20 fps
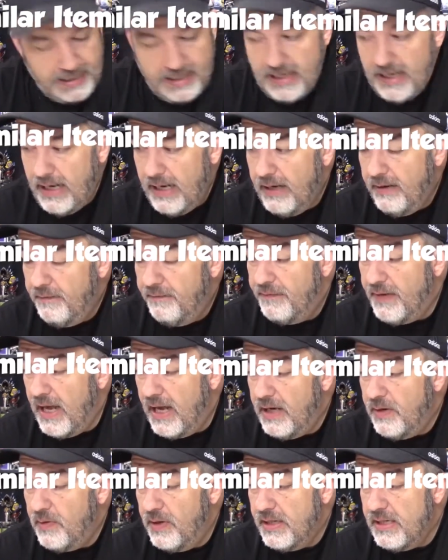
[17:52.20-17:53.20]
a
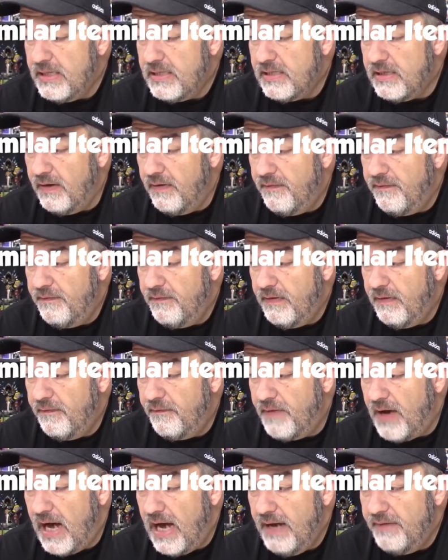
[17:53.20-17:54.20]
value on this of
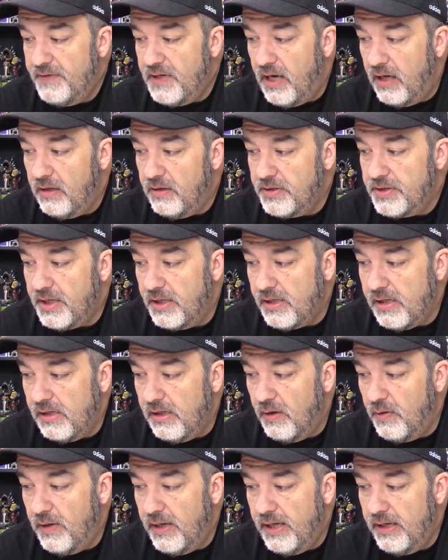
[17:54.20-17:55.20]
$5 on the
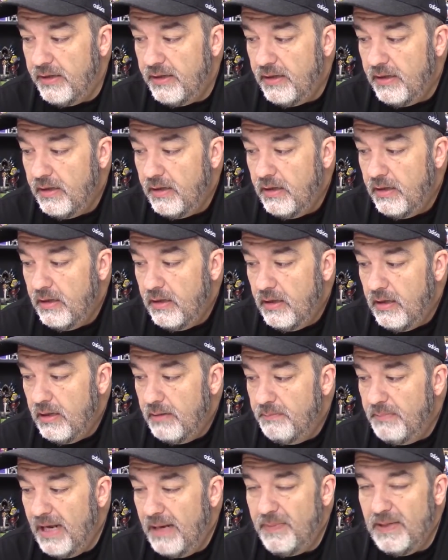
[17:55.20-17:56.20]
low end,
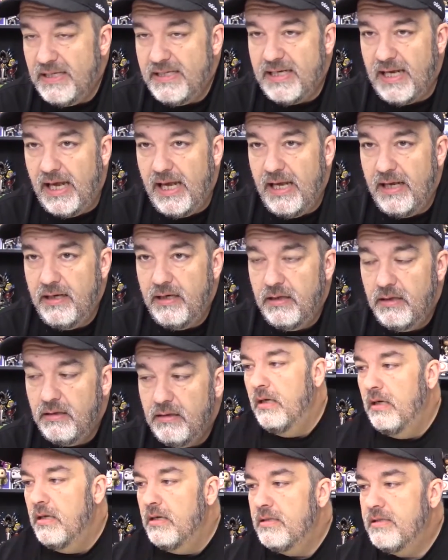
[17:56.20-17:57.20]
maybe 10.
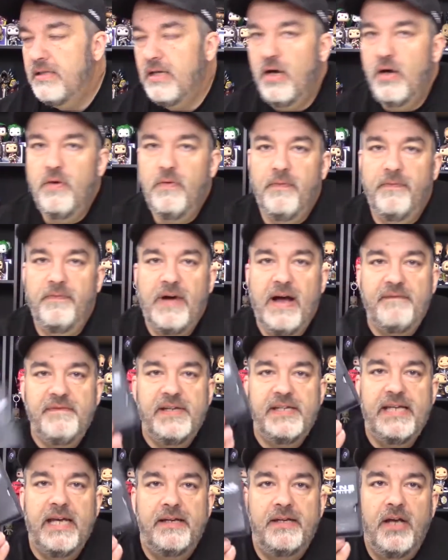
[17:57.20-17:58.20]
So $5 to
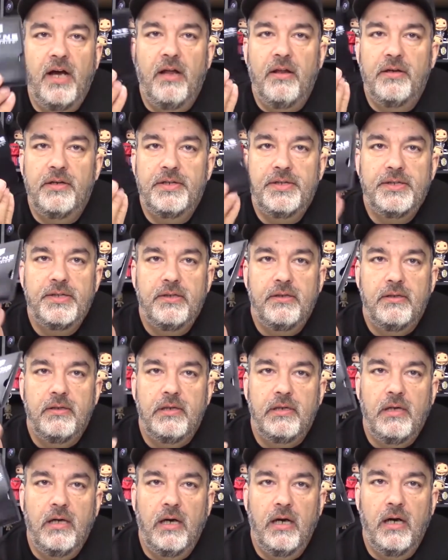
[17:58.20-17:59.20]
$10
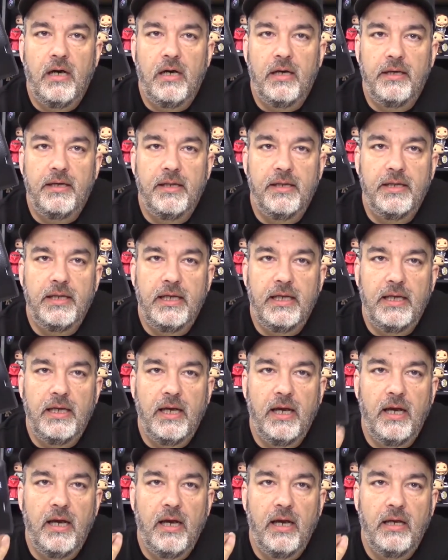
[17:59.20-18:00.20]
on
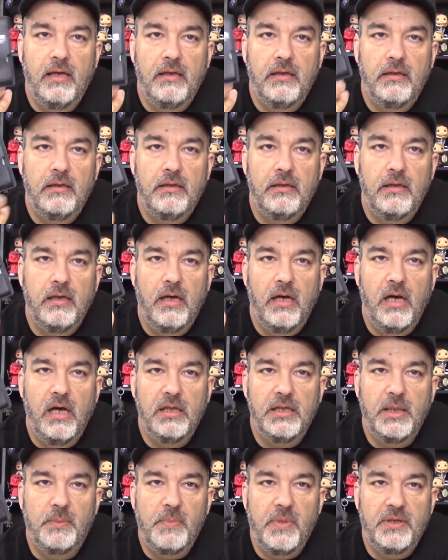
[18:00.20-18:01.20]

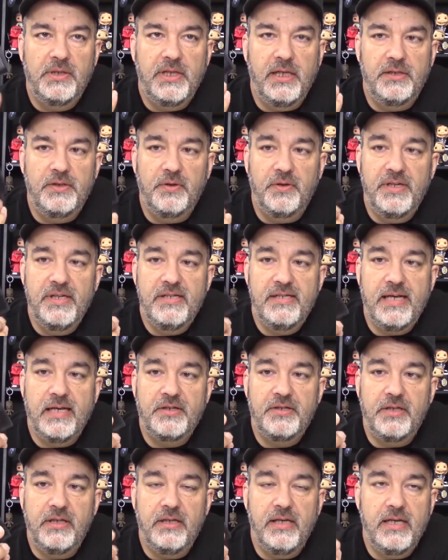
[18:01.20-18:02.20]
the multi-tool. This is
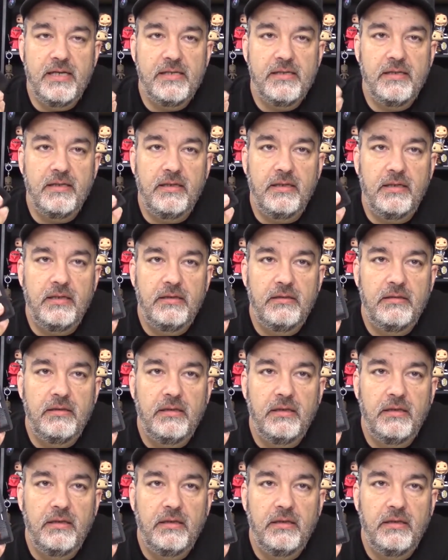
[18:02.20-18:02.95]
actually a nice little